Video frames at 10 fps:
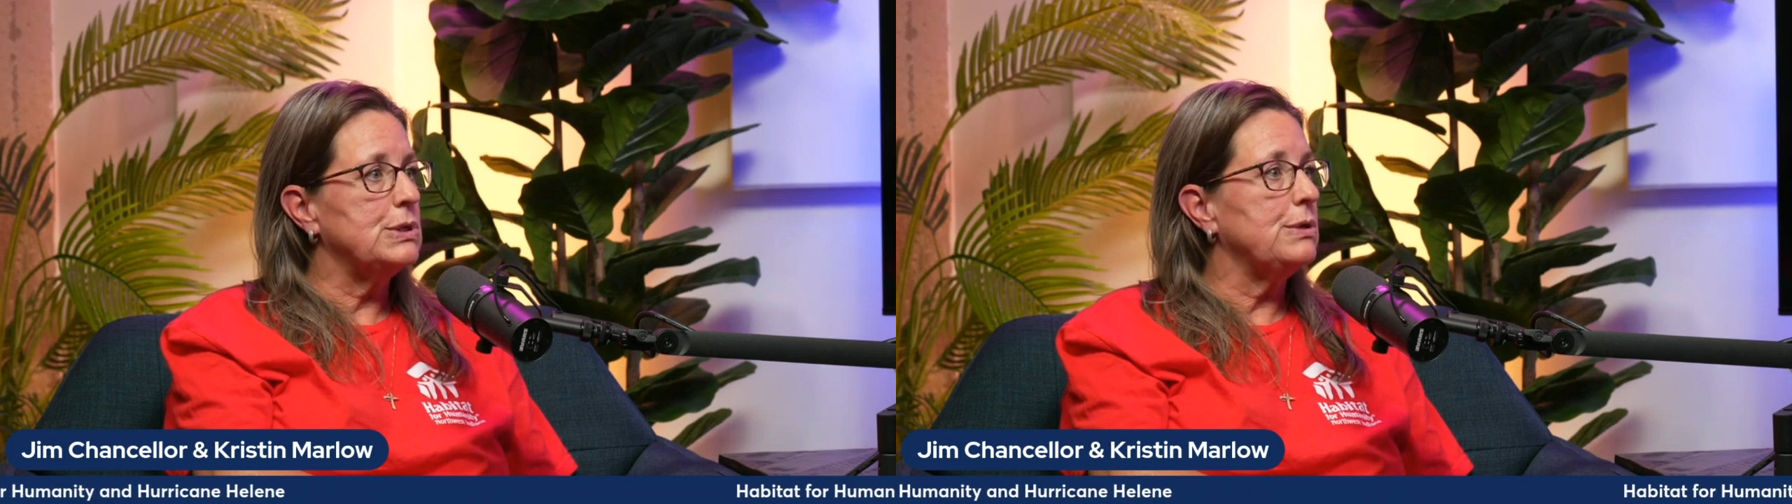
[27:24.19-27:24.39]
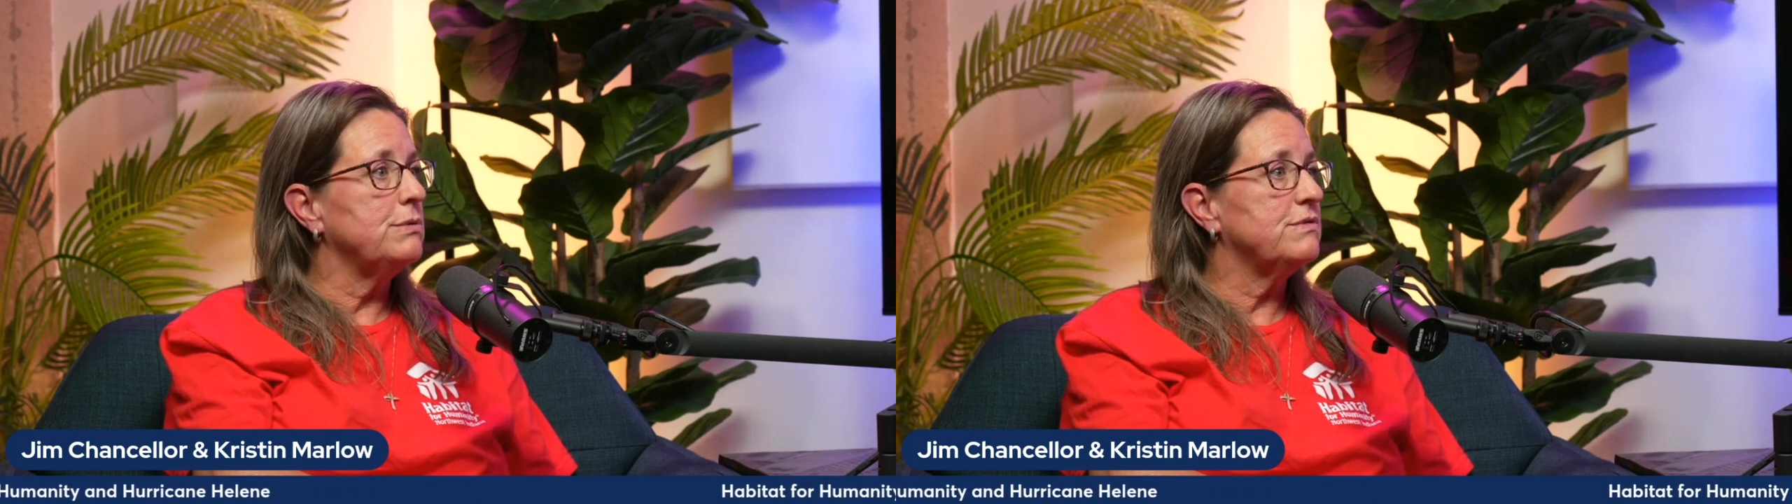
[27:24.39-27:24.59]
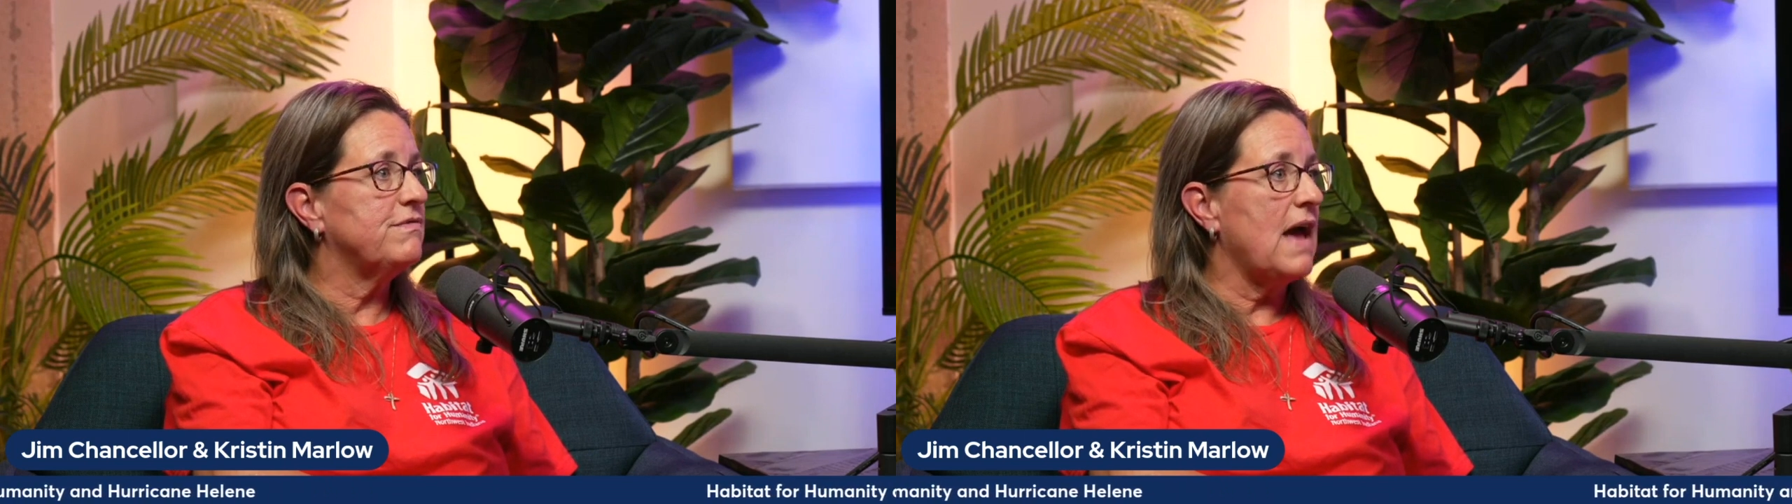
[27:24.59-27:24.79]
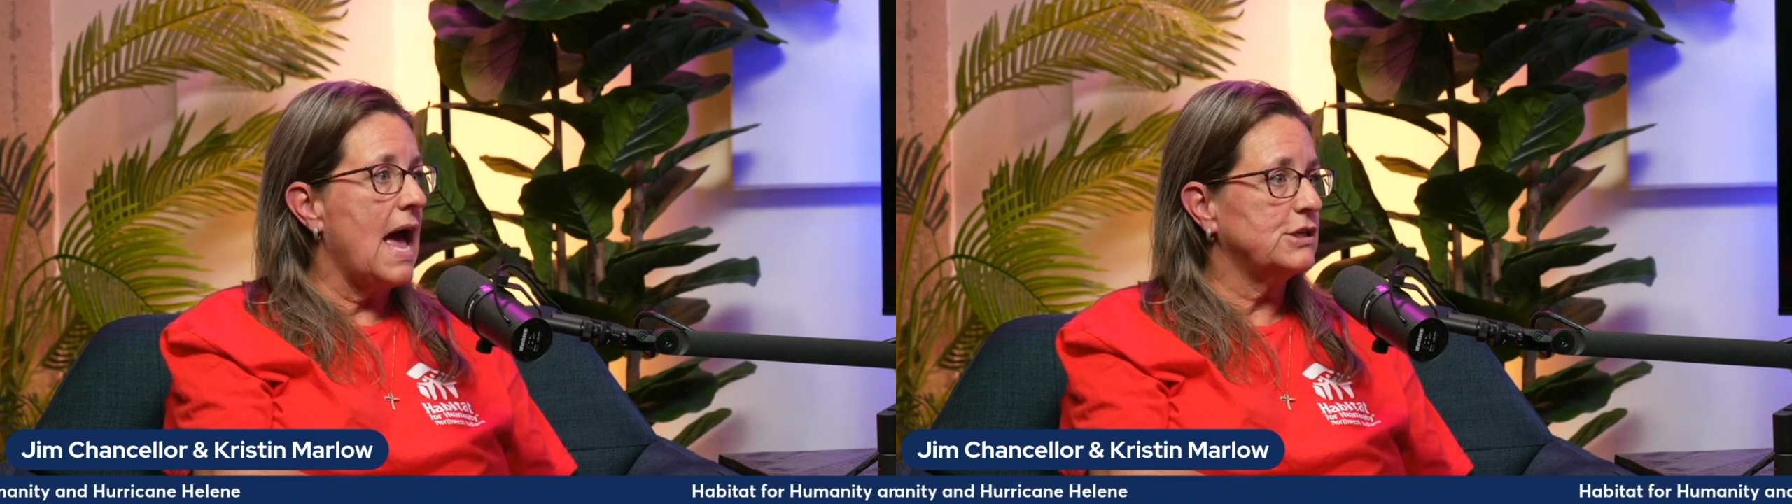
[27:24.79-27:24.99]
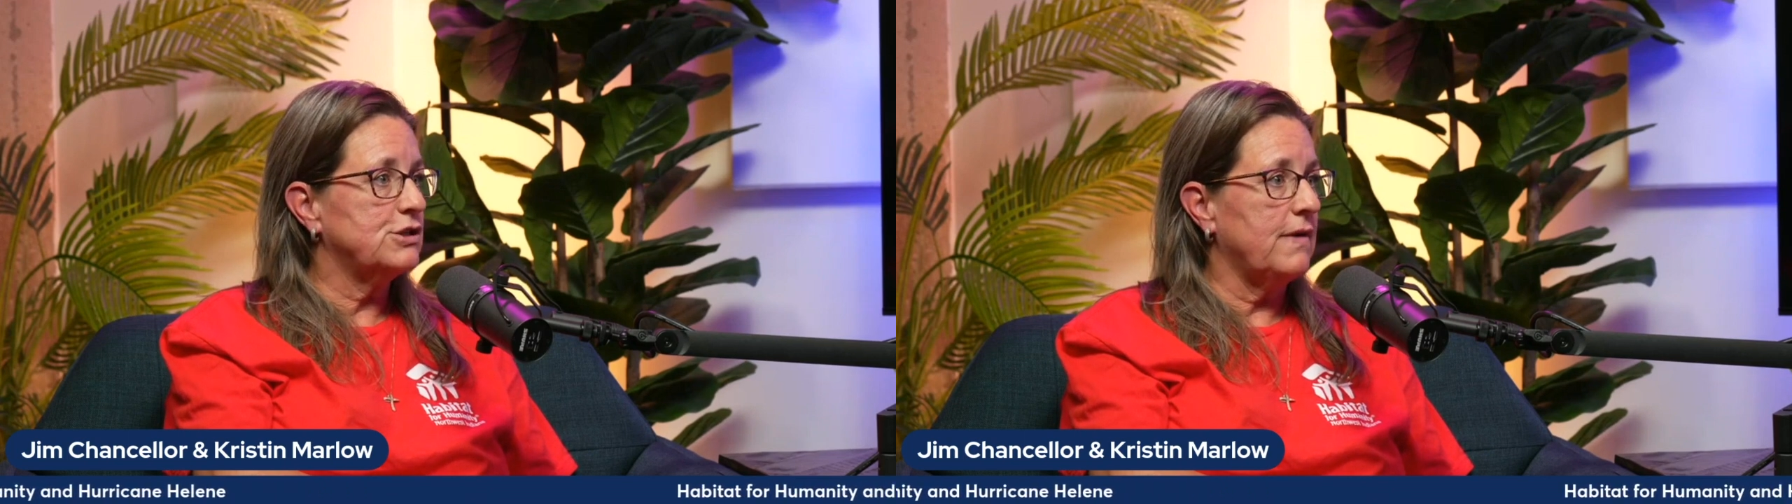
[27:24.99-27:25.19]
use
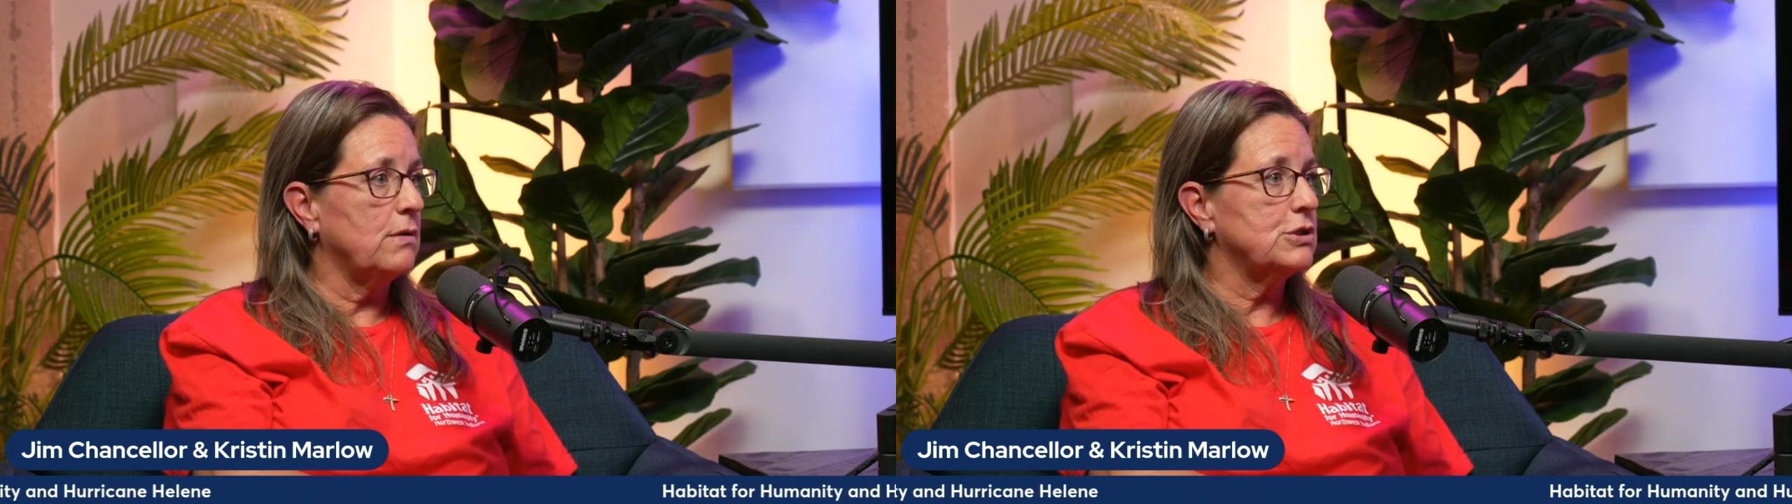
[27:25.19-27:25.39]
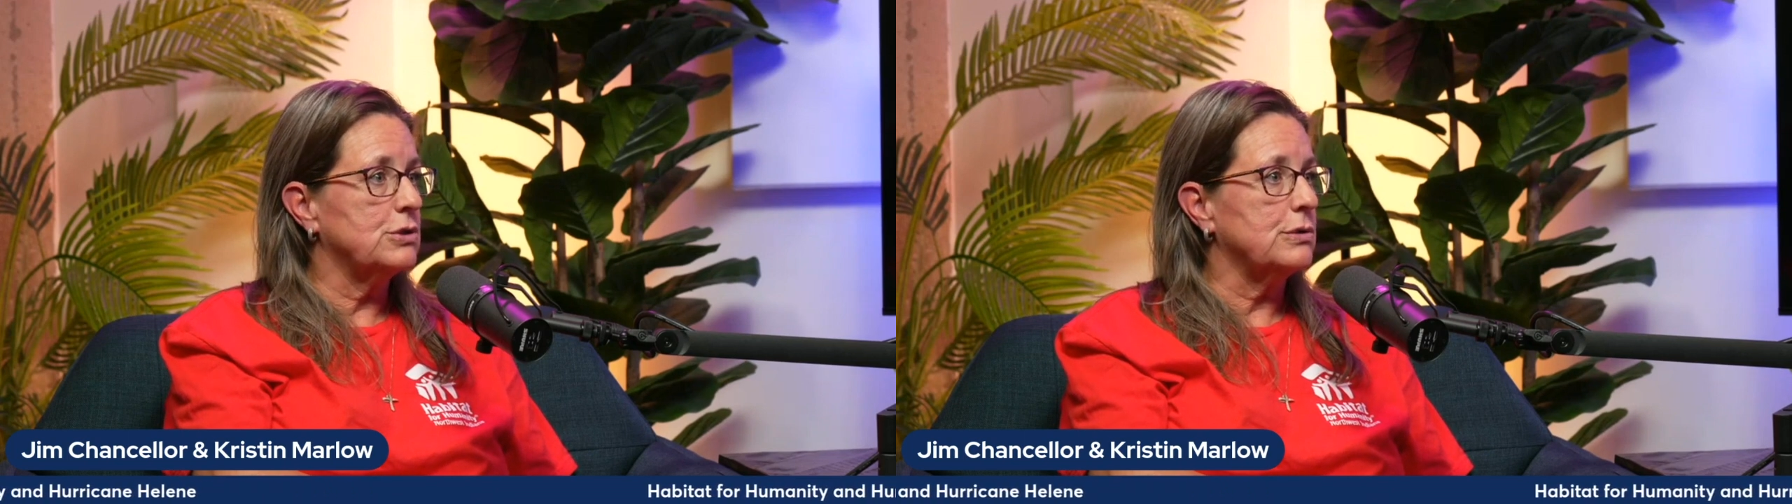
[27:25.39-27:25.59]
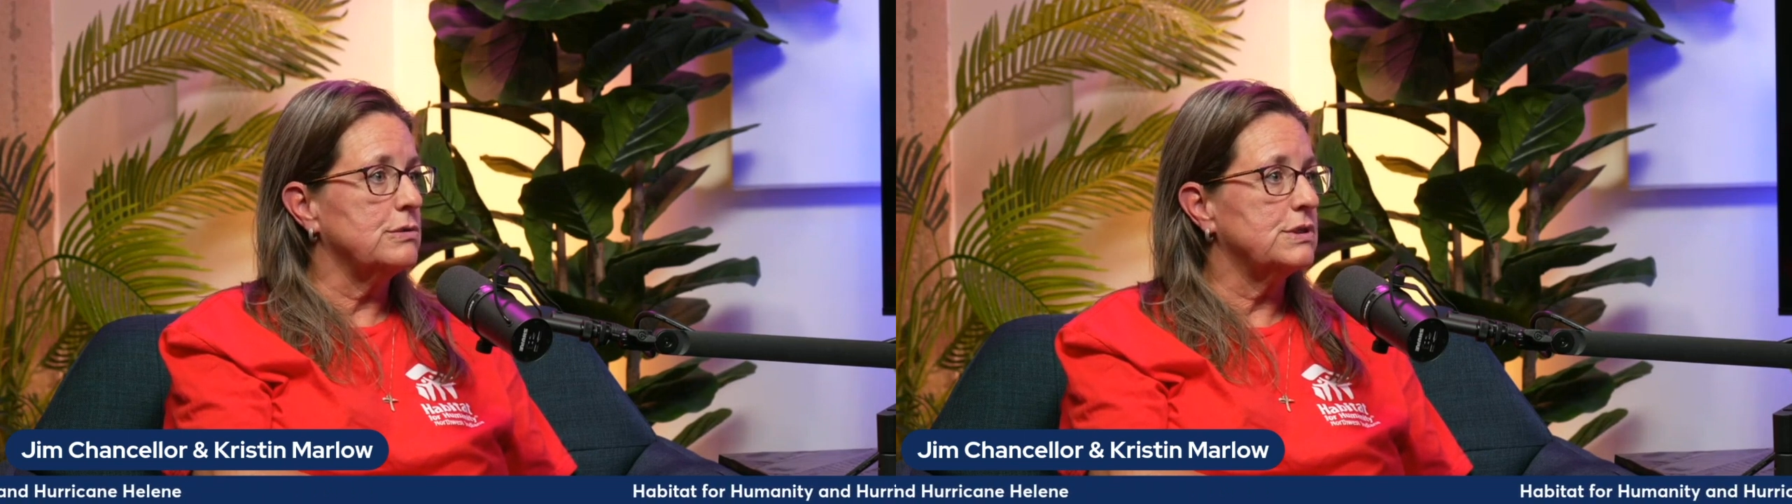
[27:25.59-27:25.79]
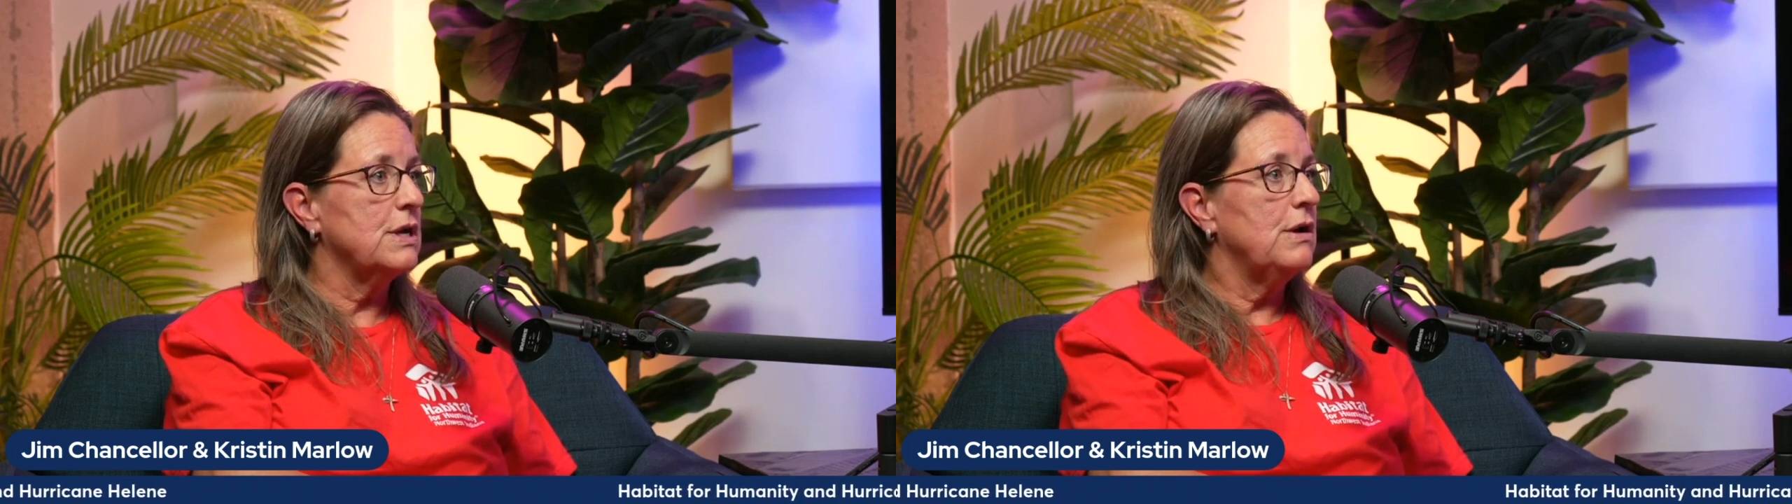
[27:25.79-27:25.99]
VASH vouchers